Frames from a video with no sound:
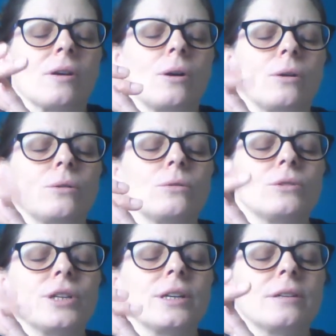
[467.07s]

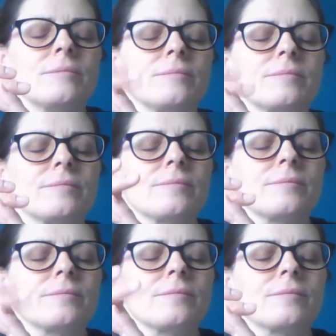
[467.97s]
Holding.
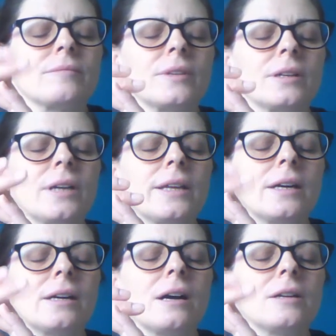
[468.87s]
Let
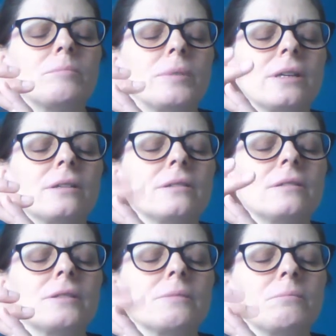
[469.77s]
that colour
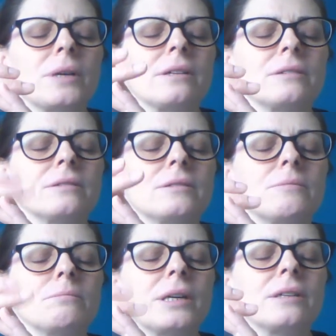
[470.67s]
build and build
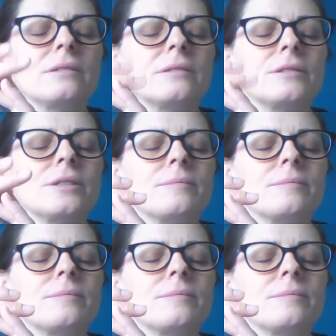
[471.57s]
and build.